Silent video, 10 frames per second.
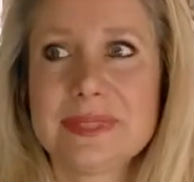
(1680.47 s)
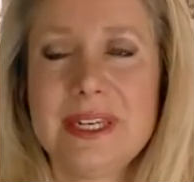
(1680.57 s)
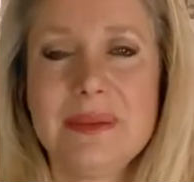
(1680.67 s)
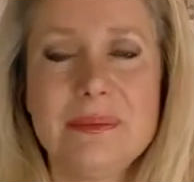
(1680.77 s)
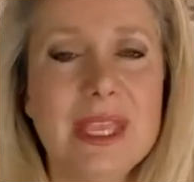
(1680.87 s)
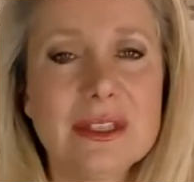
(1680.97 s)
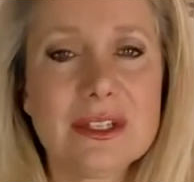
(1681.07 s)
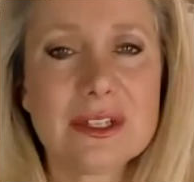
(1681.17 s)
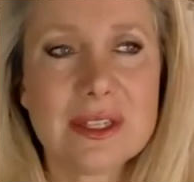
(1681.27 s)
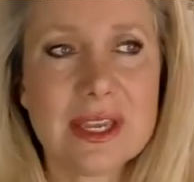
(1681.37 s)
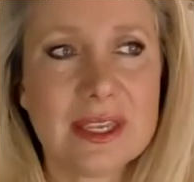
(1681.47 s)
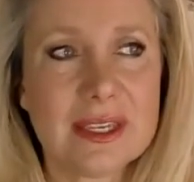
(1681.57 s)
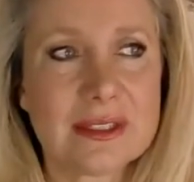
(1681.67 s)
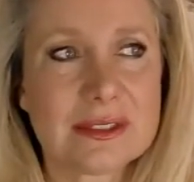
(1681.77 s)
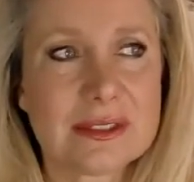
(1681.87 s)
and it may look like
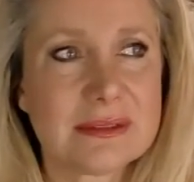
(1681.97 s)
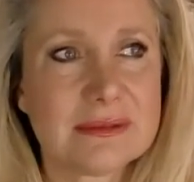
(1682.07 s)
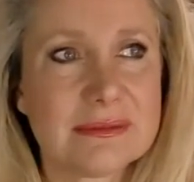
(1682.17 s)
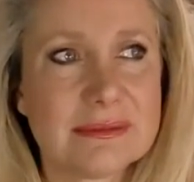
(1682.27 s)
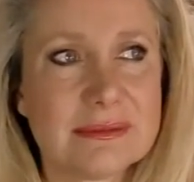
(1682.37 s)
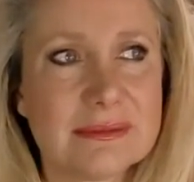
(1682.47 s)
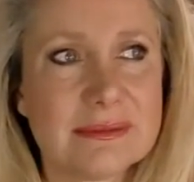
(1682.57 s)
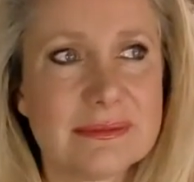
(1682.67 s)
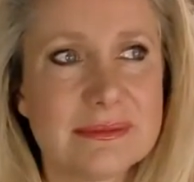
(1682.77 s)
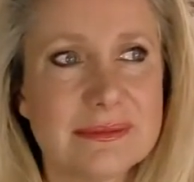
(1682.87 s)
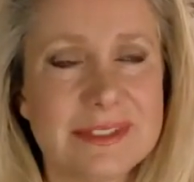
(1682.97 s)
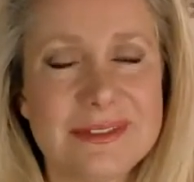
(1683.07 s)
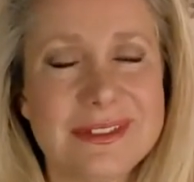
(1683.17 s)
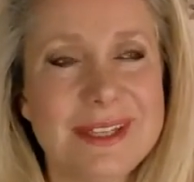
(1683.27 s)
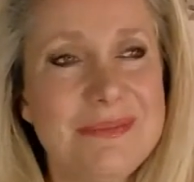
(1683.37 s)
it's, it,
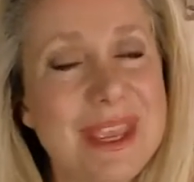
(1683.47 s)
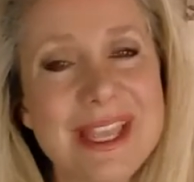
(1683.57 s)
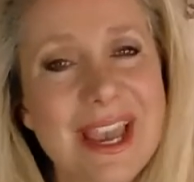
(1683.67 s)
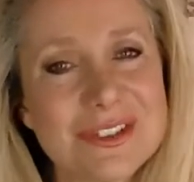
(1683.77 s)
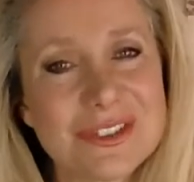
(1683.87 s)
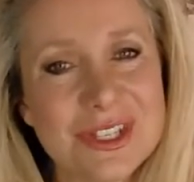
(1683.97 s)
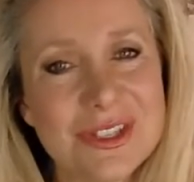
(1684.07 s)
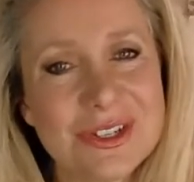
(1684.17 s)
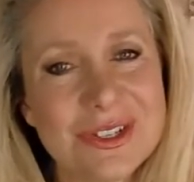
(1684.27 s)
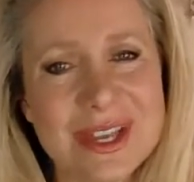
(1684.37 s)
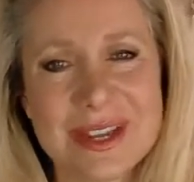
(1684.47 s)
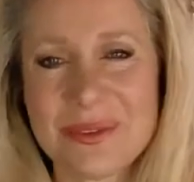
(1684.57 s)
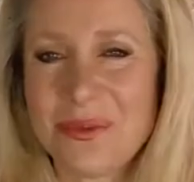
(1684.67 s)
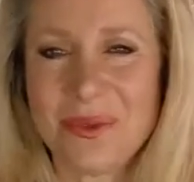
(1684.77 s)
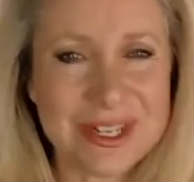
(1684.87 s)
it may actually look like,
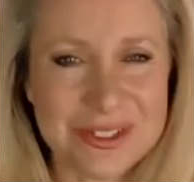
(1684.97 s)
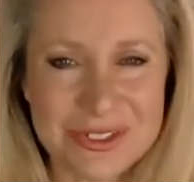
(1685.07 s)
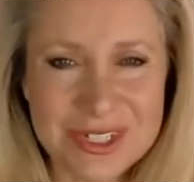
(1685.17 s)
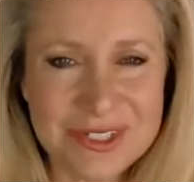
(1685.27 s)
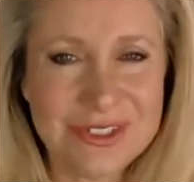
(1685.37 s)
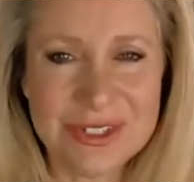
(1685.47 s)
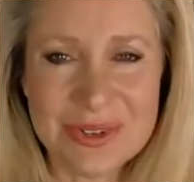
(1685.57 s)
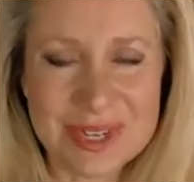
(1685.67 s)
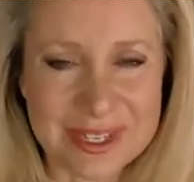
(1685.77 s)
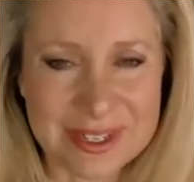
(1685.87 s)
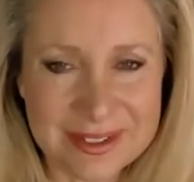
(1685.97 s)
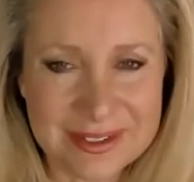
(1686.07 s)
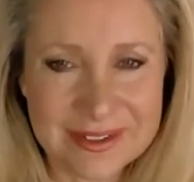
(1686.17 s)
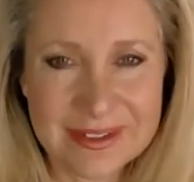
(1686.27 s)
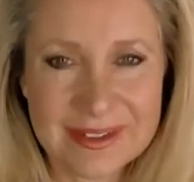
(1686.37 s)
what is she doing?
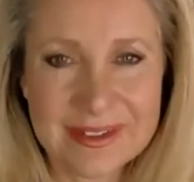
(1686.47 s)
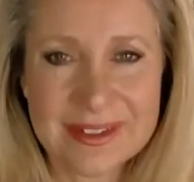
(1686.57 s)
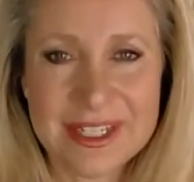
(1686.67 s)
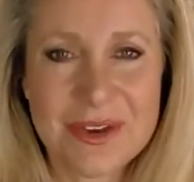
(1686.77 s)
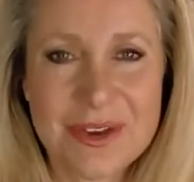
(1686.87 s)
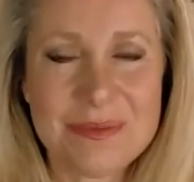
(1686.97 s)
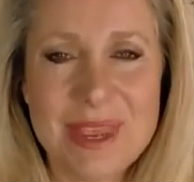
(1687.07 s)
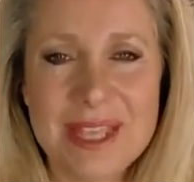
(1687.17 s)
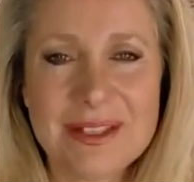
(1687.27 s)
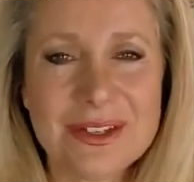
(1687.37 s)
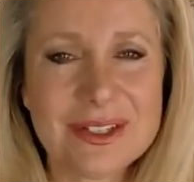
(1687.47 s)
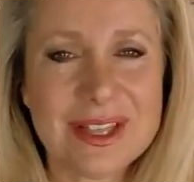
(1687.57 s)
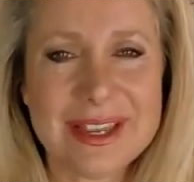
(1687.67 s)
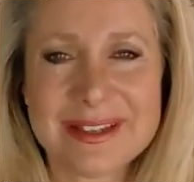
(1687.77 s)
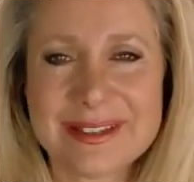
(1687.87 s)
You know, it may look
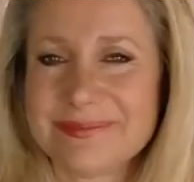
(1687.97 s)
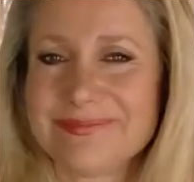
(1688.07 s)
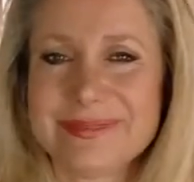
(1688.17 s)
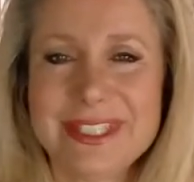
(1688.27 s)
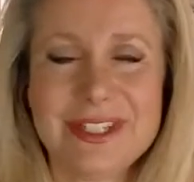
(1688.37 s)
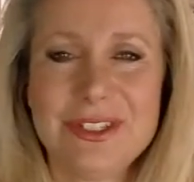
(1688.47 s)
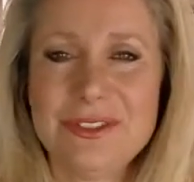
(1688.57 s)
like, you know,